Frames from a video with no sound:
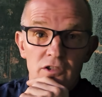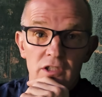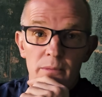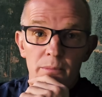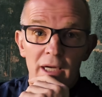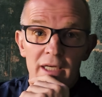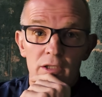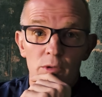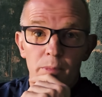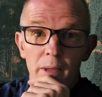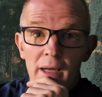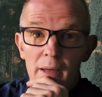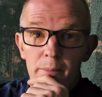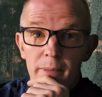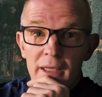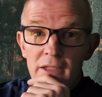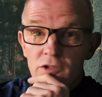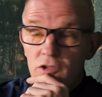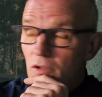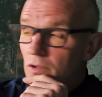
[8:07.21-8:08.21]
He made up our
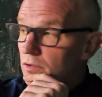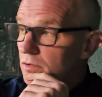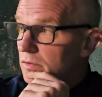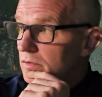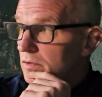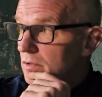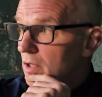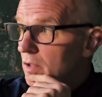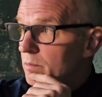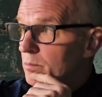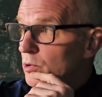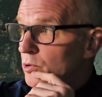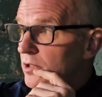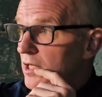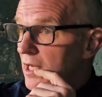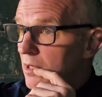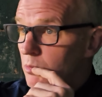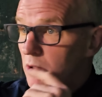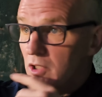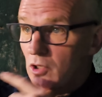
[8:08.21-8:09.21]
bench on
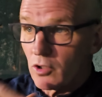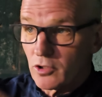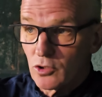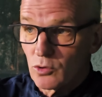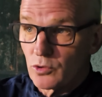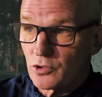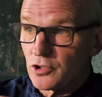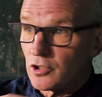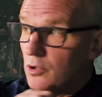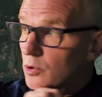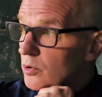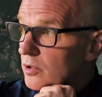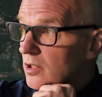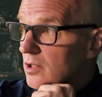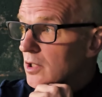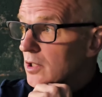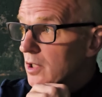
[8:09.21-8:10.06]
Monday. We've got young Jude.